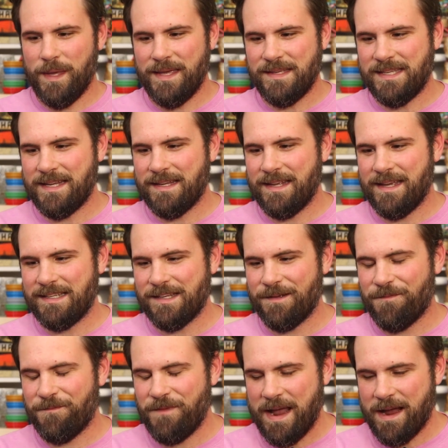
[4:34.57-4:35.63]
Is it is
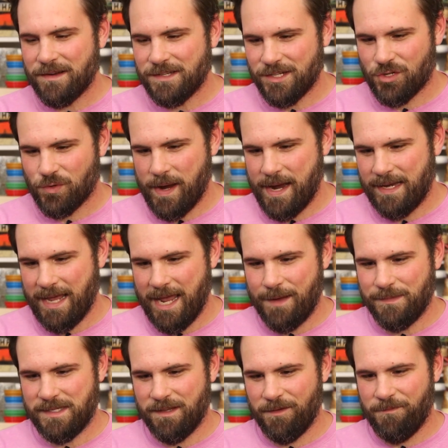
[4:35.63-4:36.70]
it fair to trade
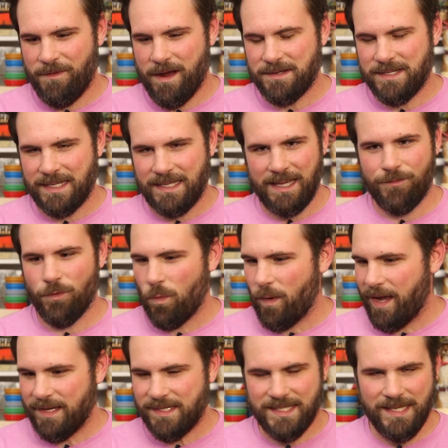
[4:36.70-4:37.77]
games? Is it fair to give
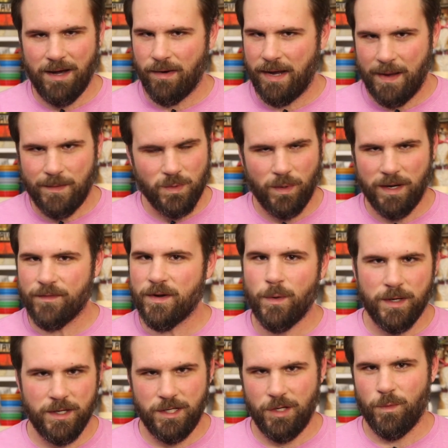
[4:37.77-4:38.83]
away, sell games, whatever you
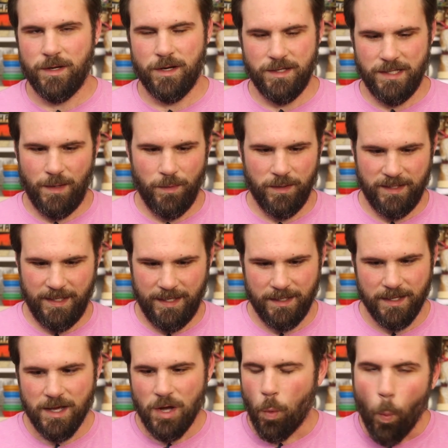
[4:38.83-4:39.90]
want to do when you're done with
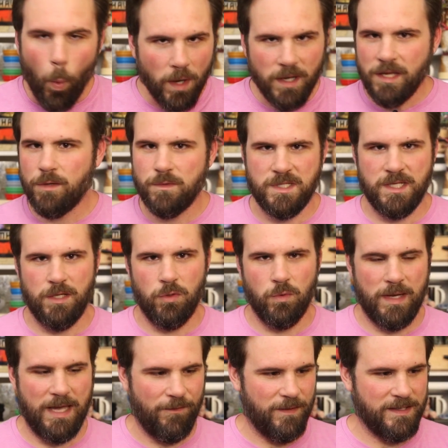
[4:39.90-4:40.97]
it? What do you
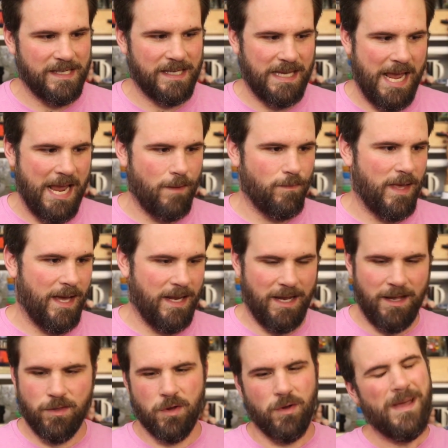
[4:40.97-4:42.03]
do if it's a game that
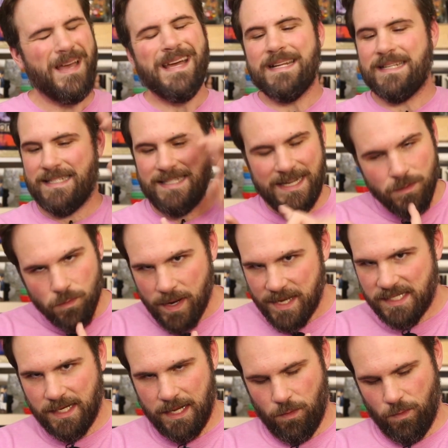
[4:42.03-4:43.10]
either didn't
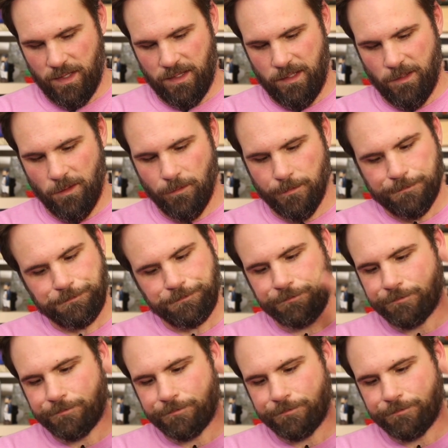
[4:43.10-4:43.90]
resonate with you,